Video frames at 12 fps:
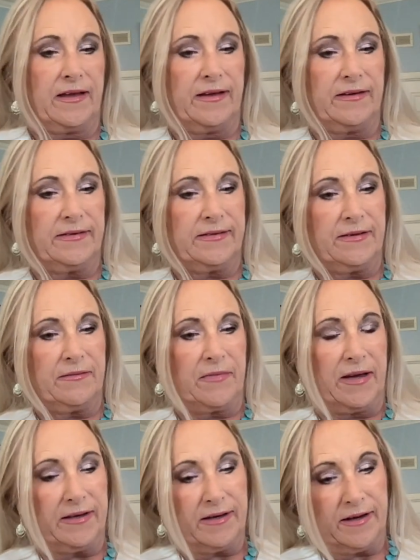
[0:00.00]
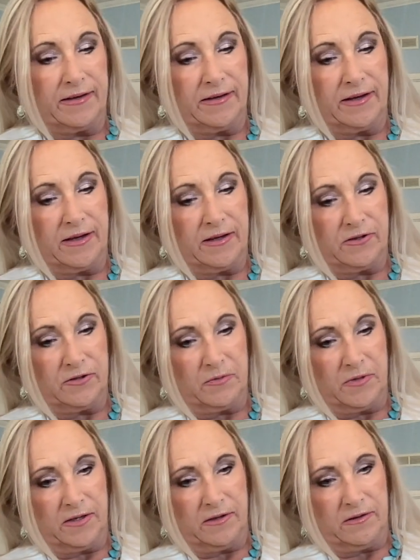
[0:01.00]
And is it made out of
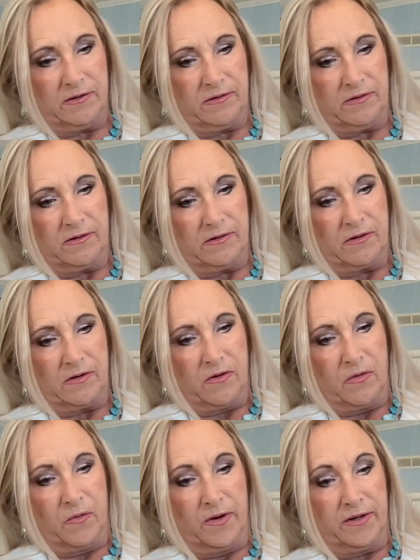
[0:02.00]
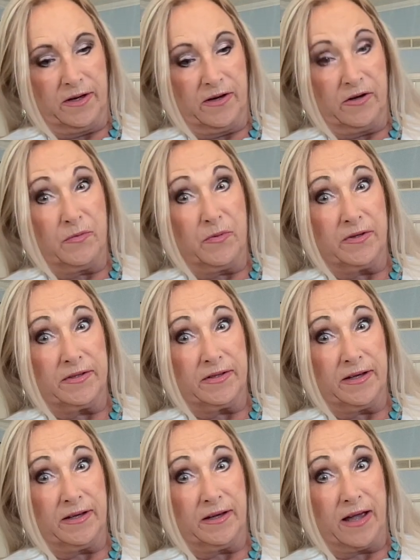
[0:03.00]
cashmere?
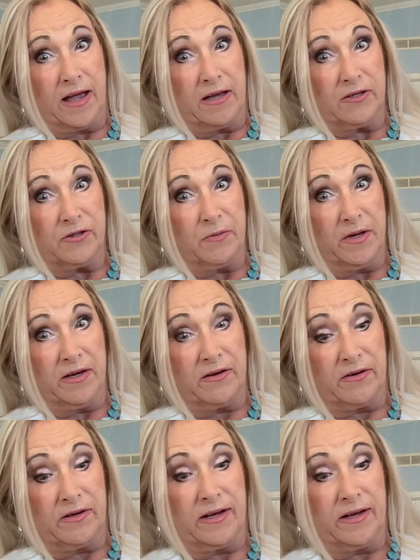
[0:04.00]
100% cashmere.